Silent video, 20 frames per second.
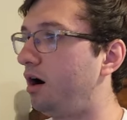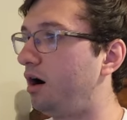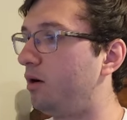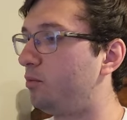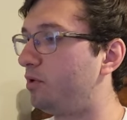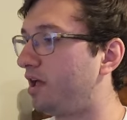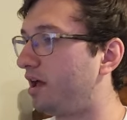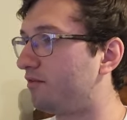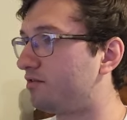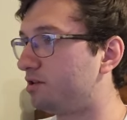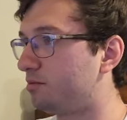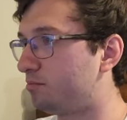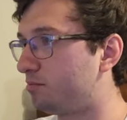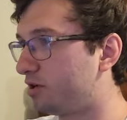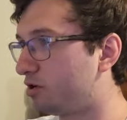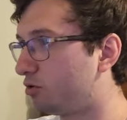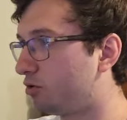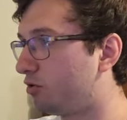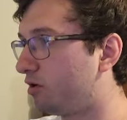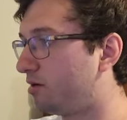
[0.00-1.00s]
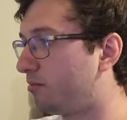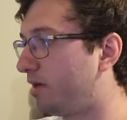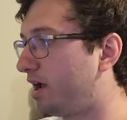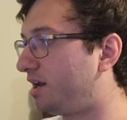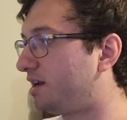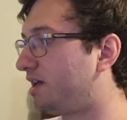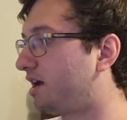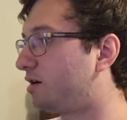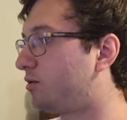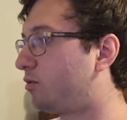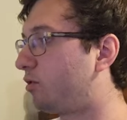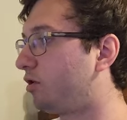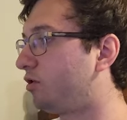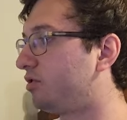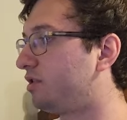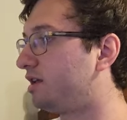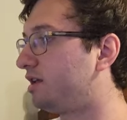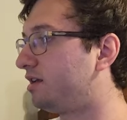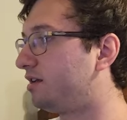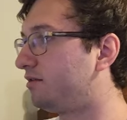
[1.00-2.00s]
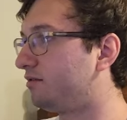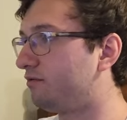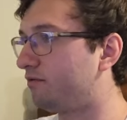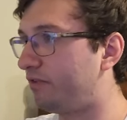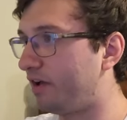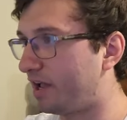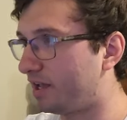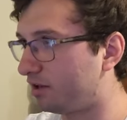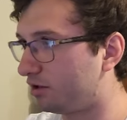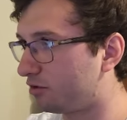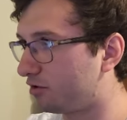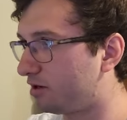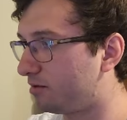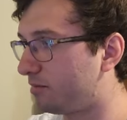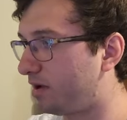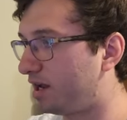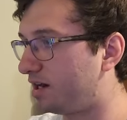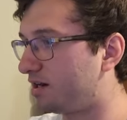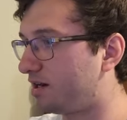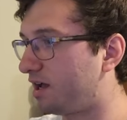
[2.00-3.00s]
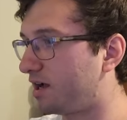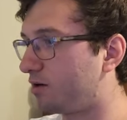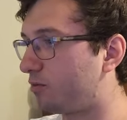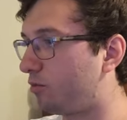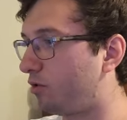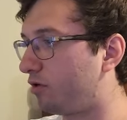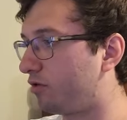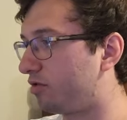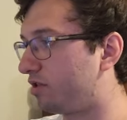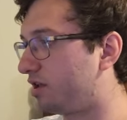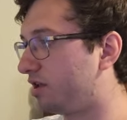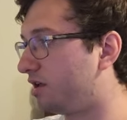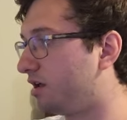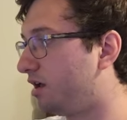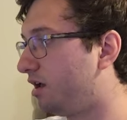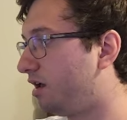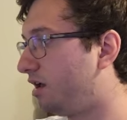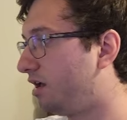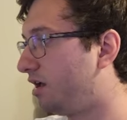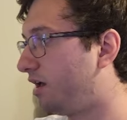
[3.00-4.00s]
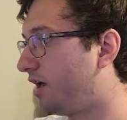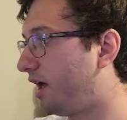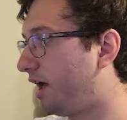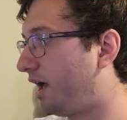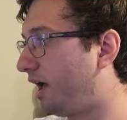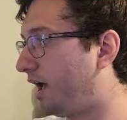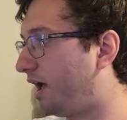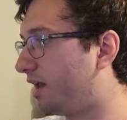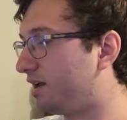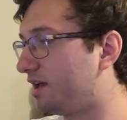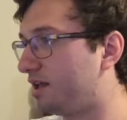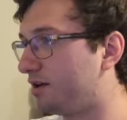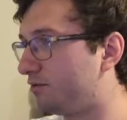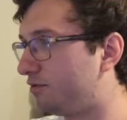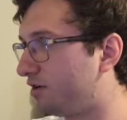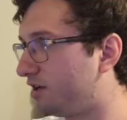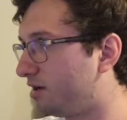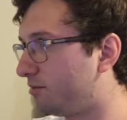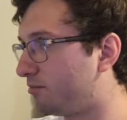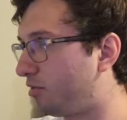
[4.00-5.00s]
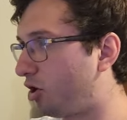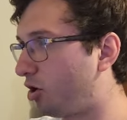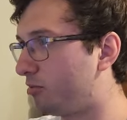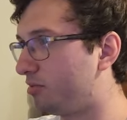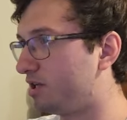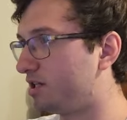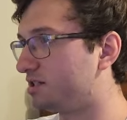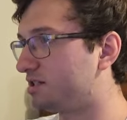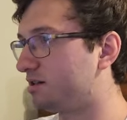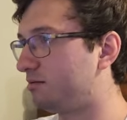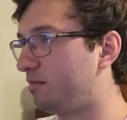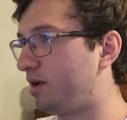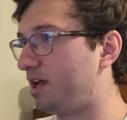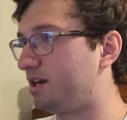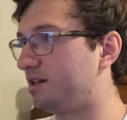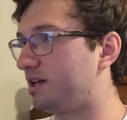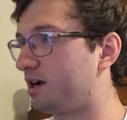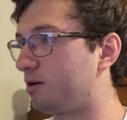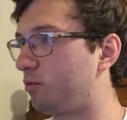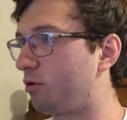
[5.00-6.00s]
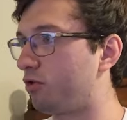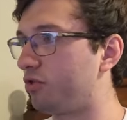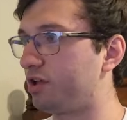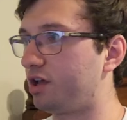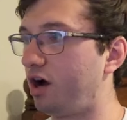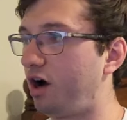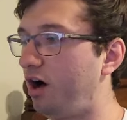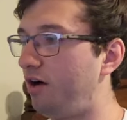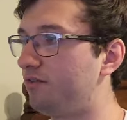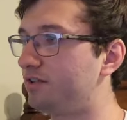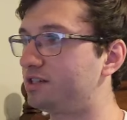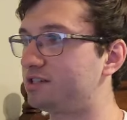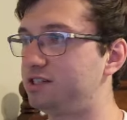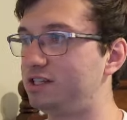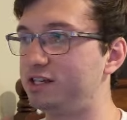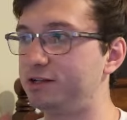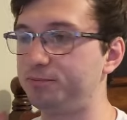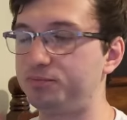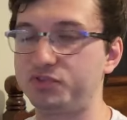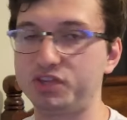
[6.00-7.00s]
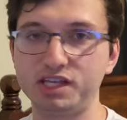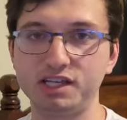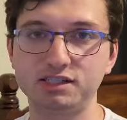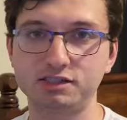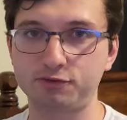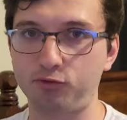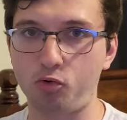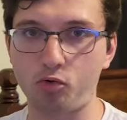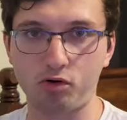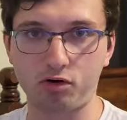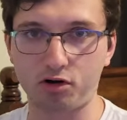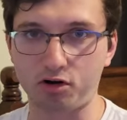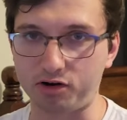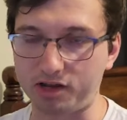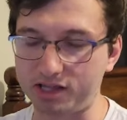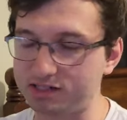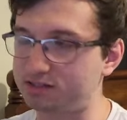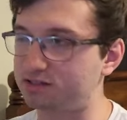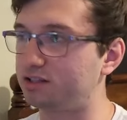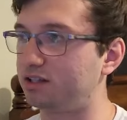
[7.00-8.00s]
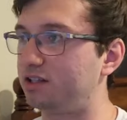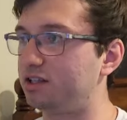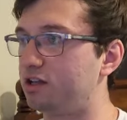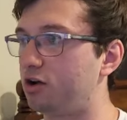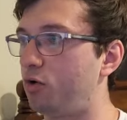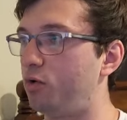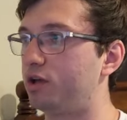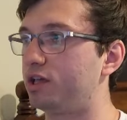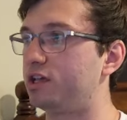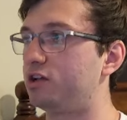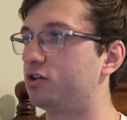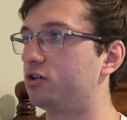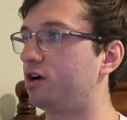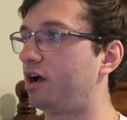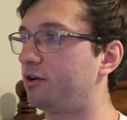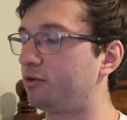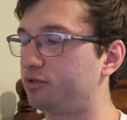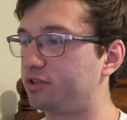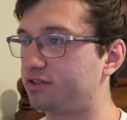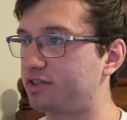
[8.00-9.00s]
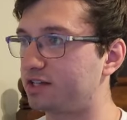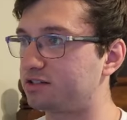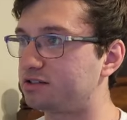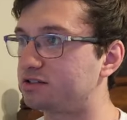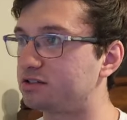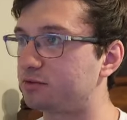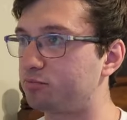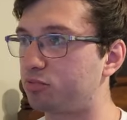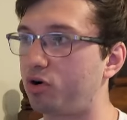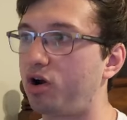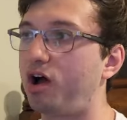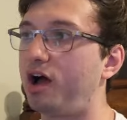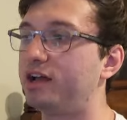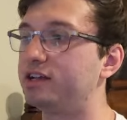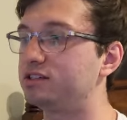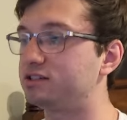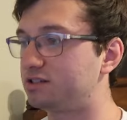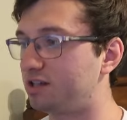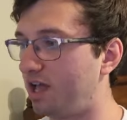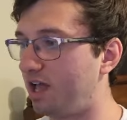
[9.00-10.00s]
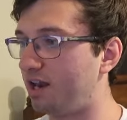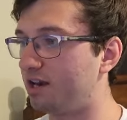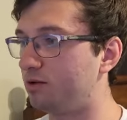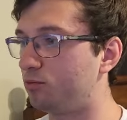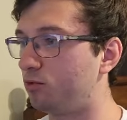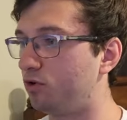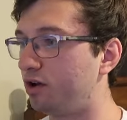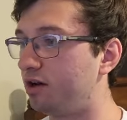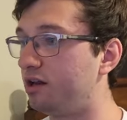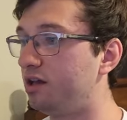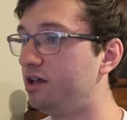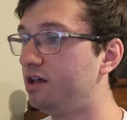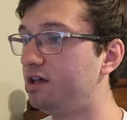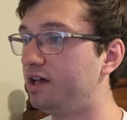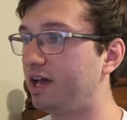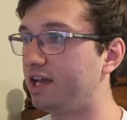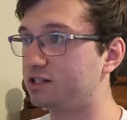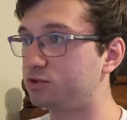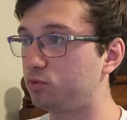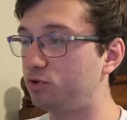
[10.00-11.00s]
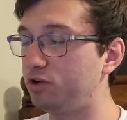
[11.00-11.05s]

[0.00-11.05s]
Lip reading: We have Nibiru in main deck worthy, Valor in main deck worthy, and Infinite Impermanence in main deck worthy. Obviously, these four are instantly going here. I don't think that's a surprise to anyone. It's